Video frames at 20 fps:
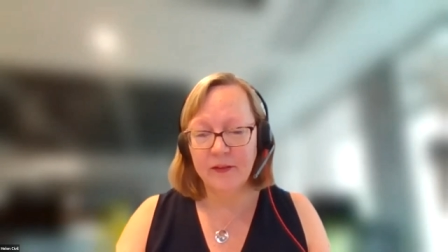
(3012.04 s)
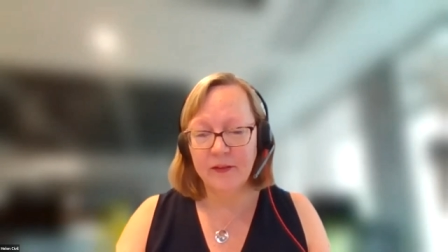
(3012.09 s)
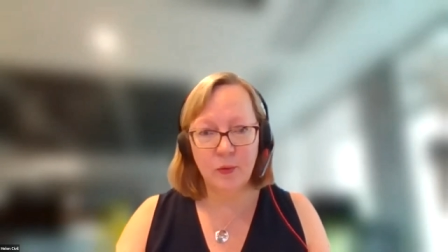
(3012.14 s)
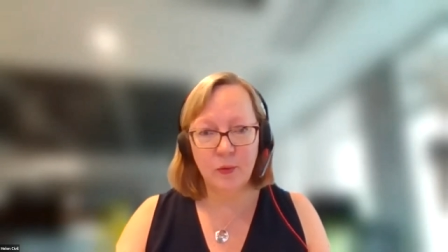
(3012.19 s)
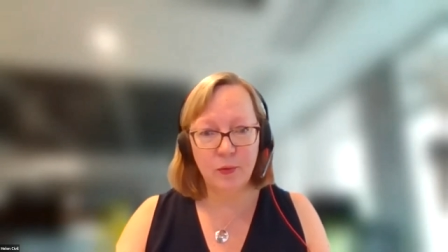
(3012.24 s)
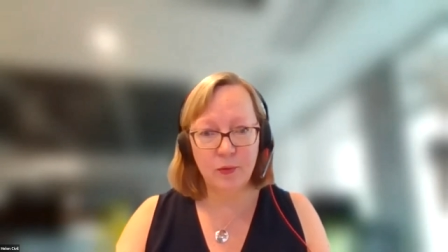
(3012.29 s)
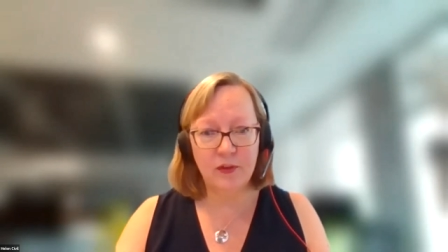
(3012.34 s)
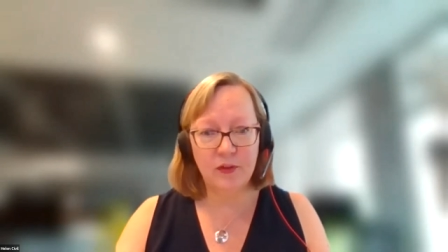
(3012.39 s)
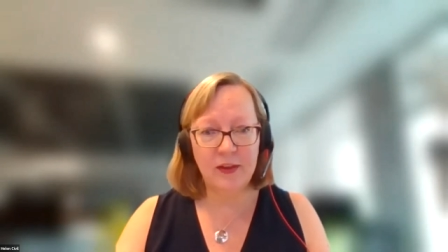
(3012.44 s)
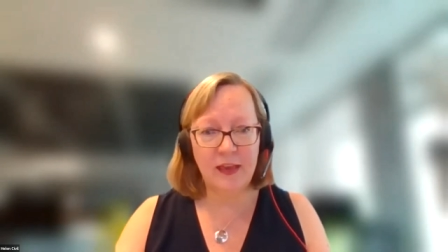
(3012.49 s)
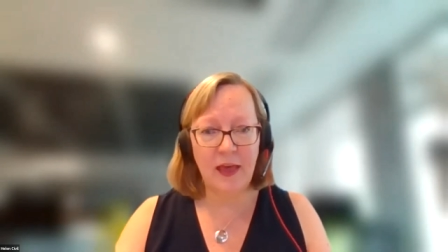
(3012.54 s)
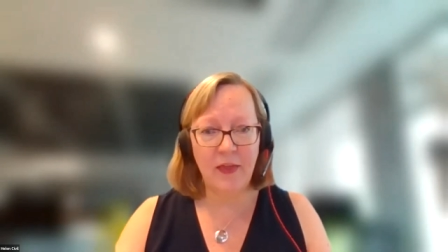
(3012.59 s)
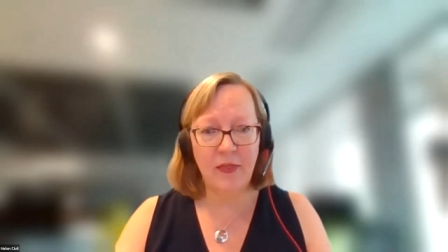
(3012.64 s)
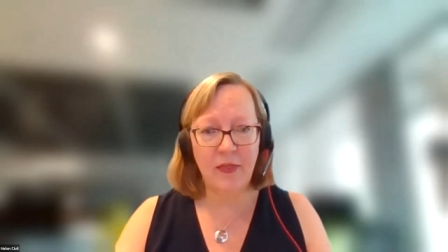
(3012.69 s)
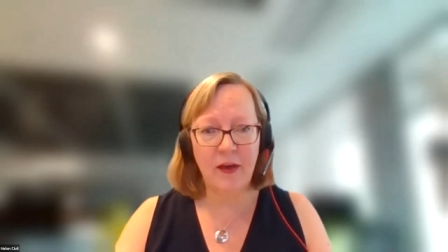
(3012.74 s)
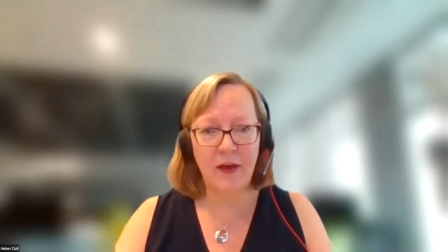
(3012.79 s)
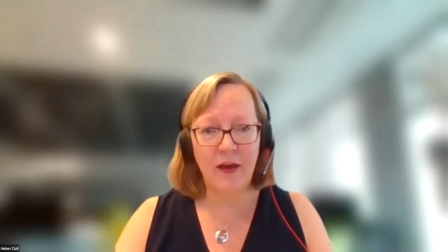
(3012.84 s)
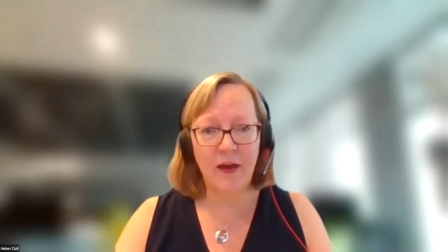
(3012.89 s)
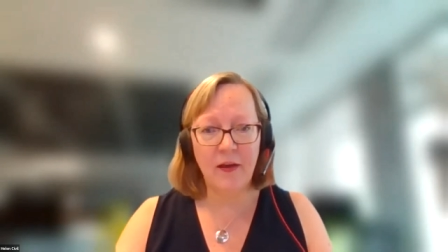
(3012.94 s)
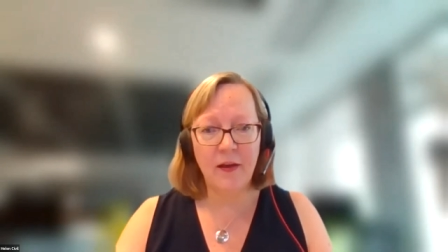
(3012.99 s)
all
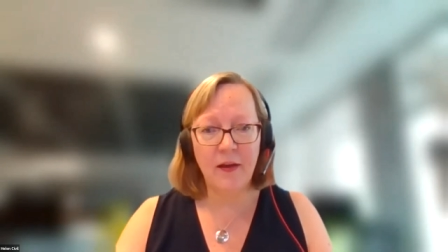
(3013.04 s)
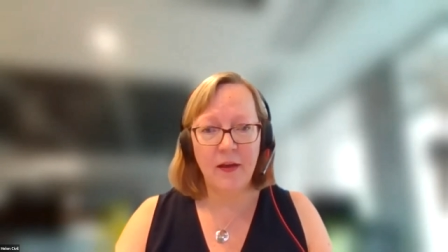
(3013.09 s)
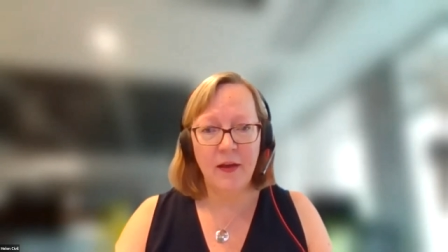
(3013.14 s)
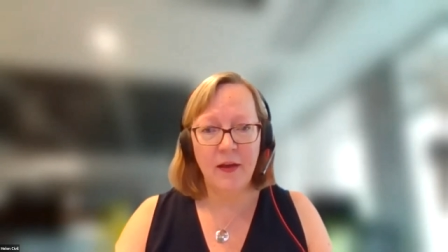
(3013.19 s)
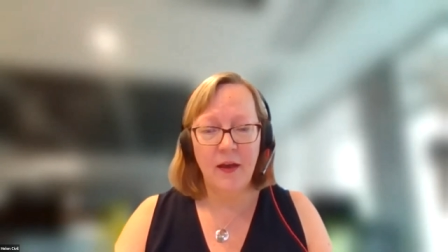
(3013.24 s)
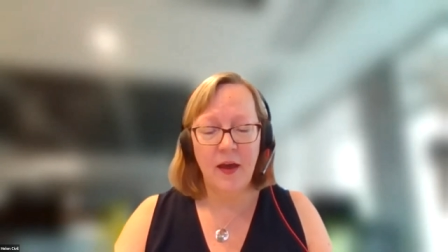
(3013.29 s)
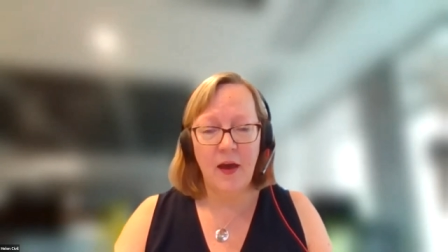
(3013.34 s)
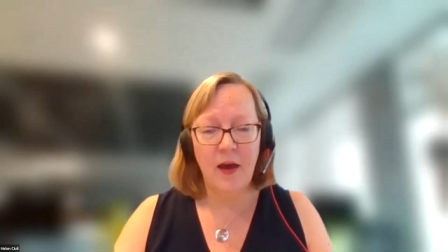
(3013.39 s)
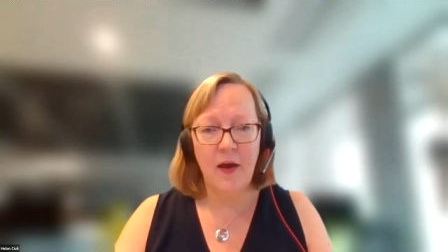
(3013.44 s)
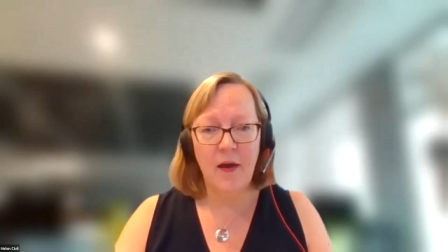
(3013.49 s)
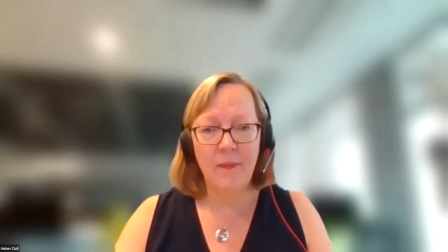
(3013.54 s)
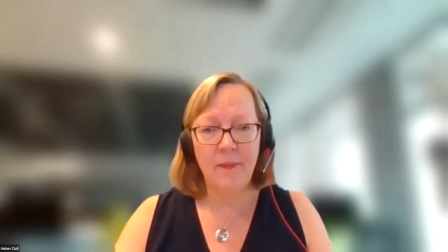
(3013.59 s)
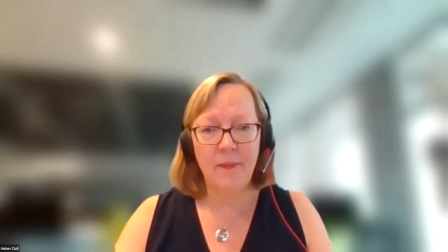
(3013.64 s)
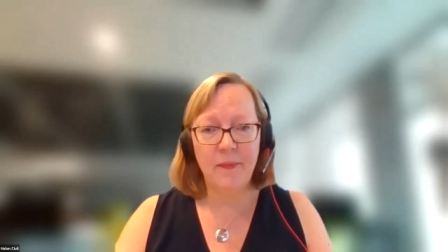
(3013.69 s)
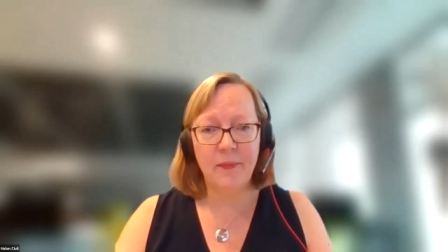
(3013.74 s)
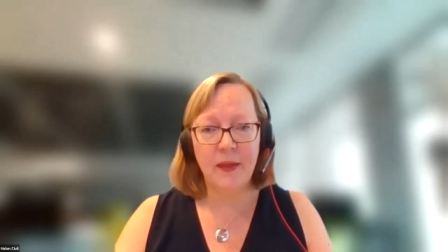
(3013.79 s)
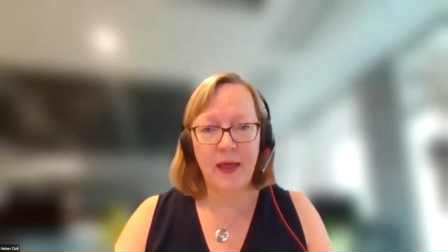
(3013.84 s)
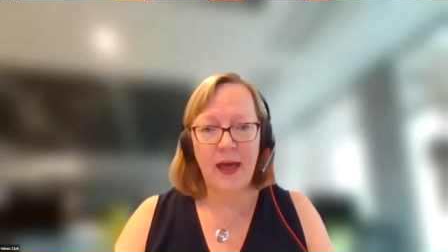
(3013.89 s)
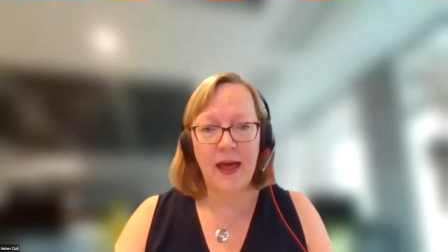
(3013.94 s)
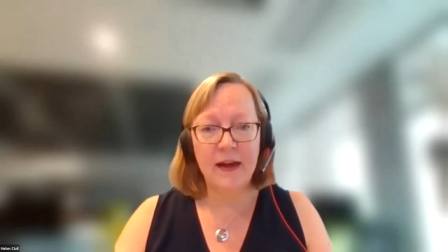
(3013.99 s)
together. Um,